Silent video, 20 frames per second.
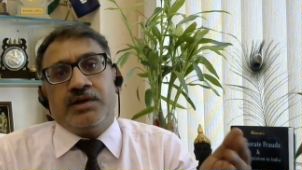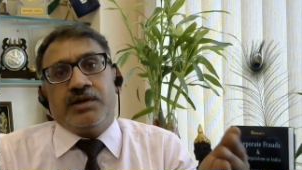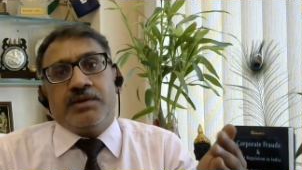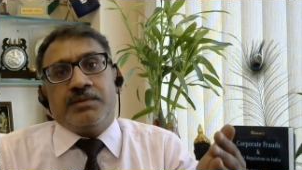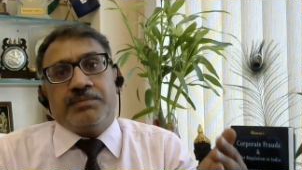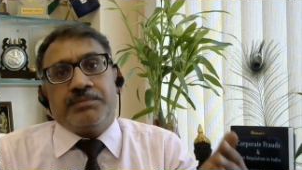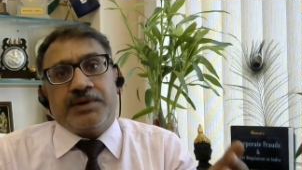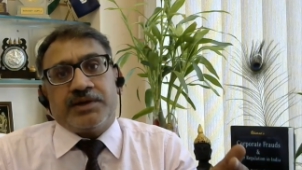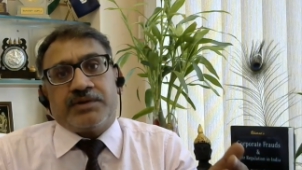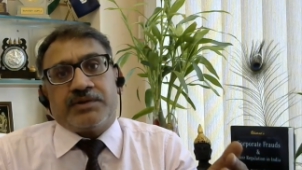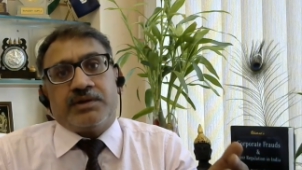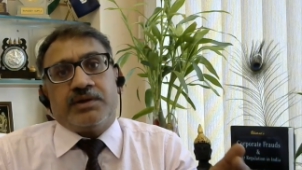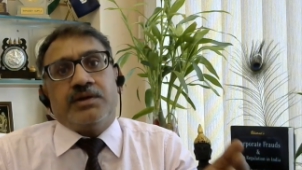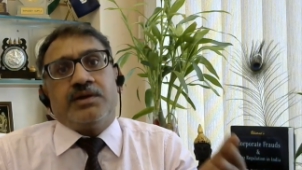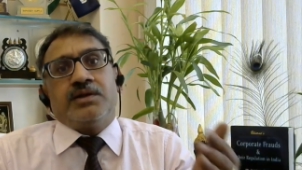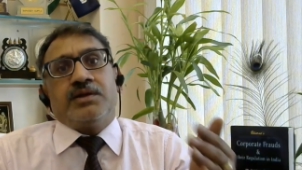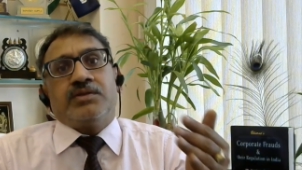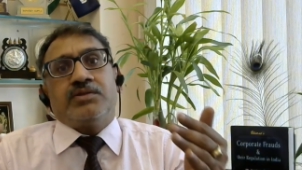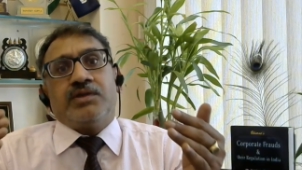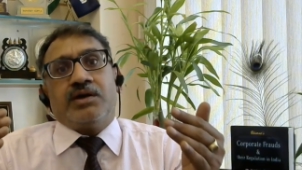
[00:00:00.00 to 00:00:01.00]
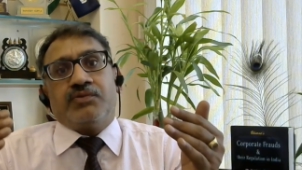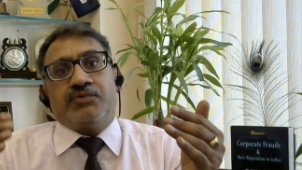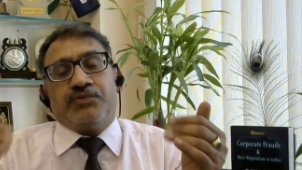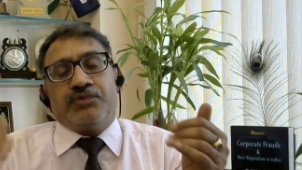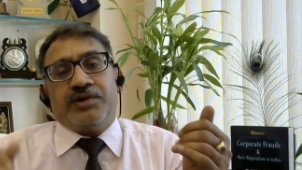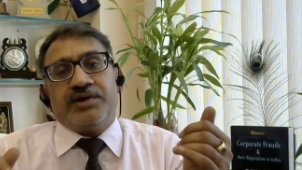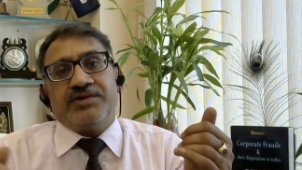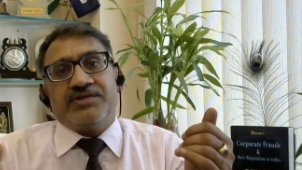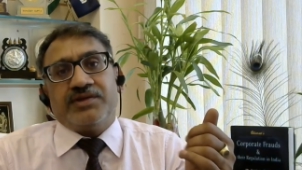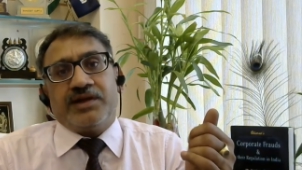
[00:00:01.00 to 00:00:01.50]
but The
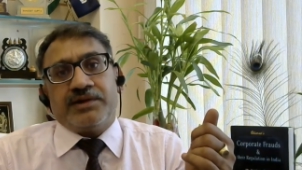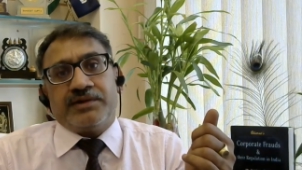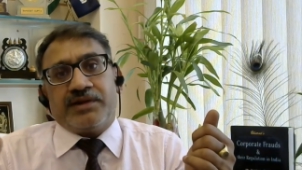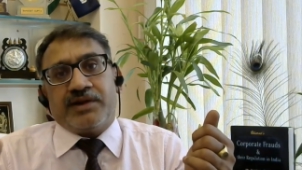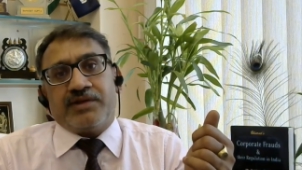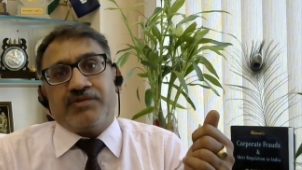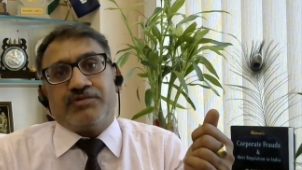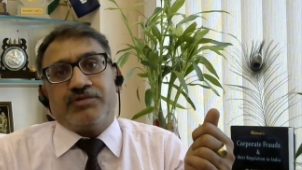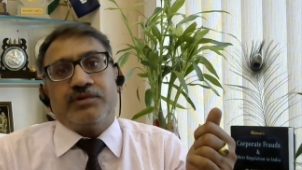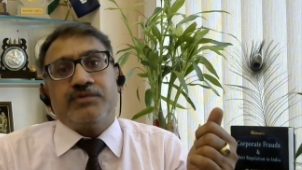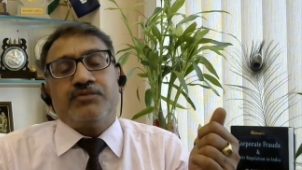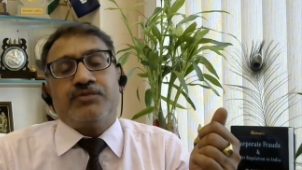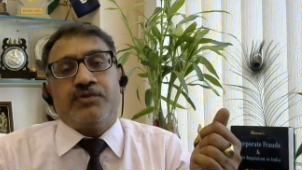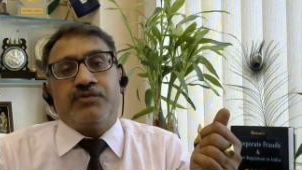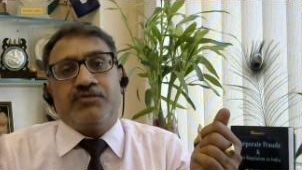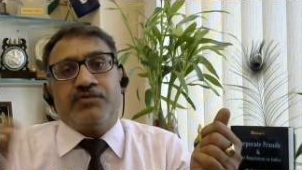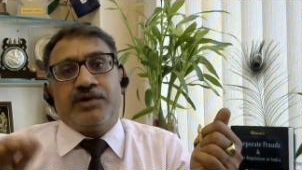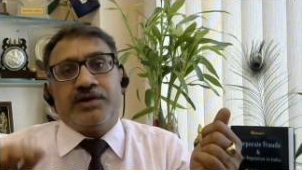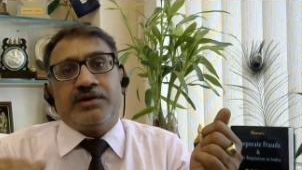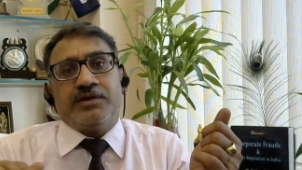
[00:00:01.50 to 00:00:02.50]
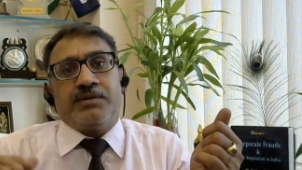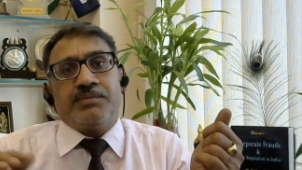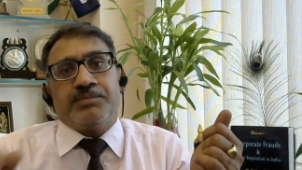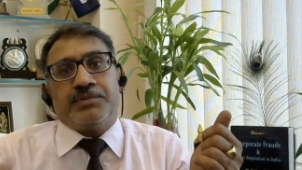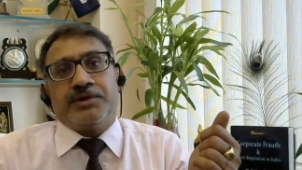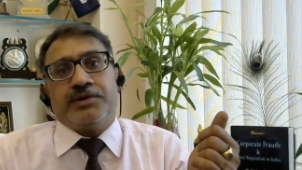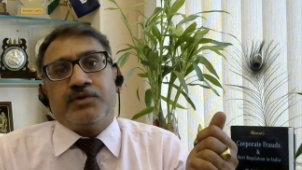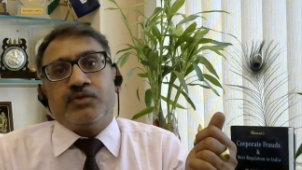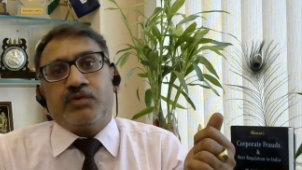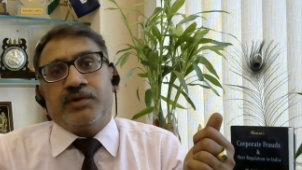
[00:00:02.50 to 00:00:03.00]
funds are transferred from one
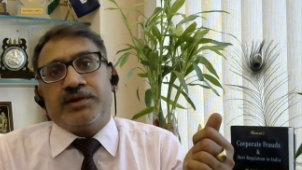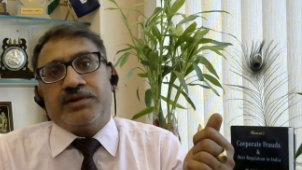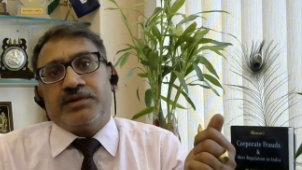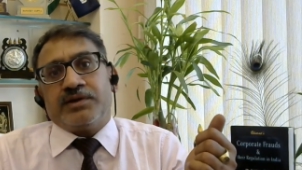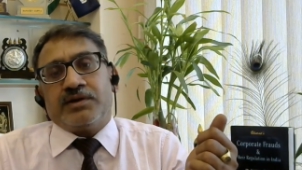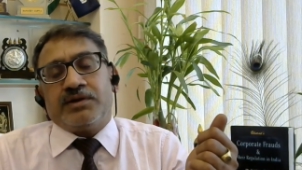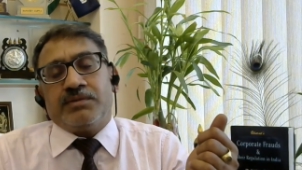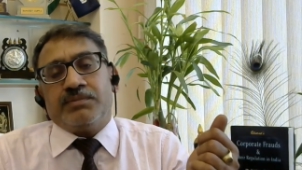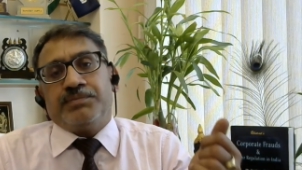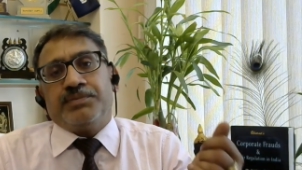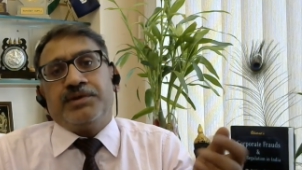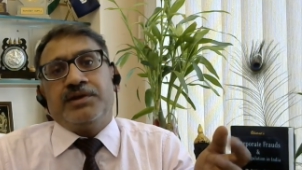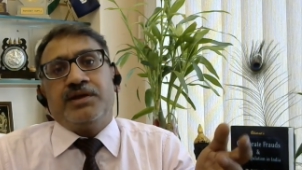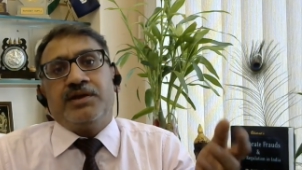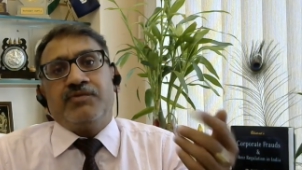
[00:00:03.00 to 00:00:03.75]
company to another company.